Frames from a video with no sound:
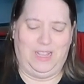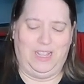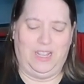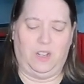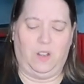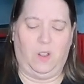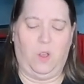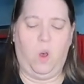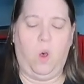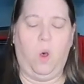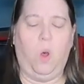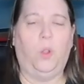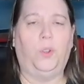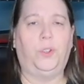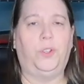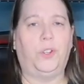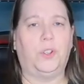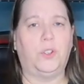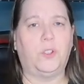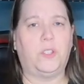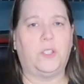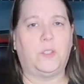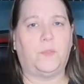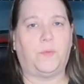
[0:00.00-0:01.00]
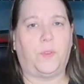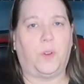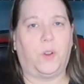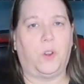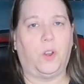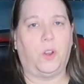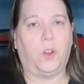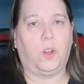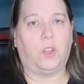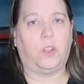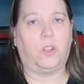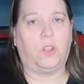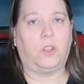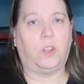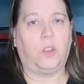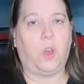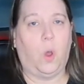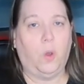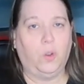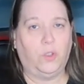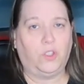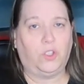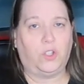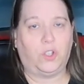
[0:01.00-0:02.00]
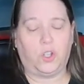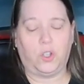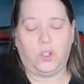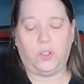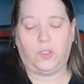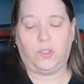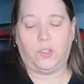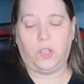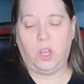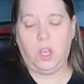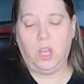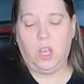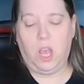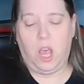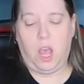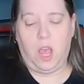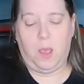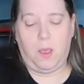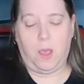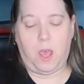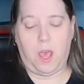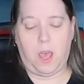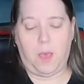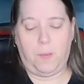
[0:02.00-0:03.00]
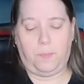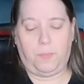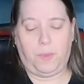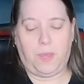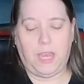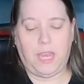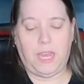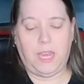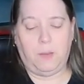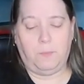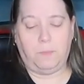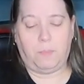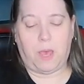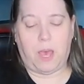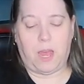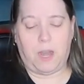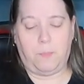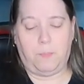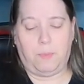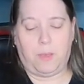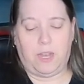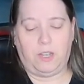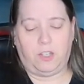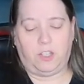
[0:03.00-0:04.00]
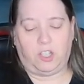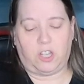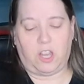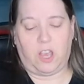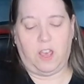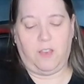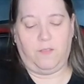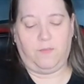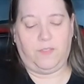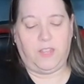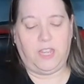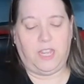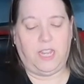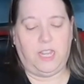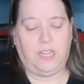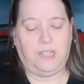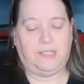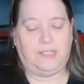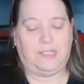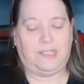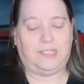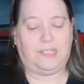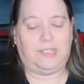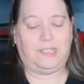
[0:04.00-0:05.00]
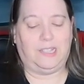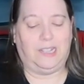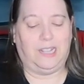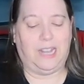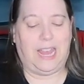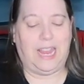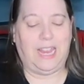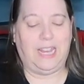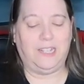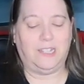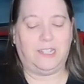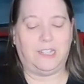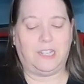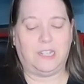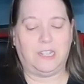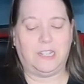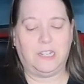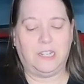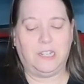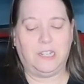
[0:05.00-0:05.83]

little holders for coasters. Uh, Pete bought a bunch of the slate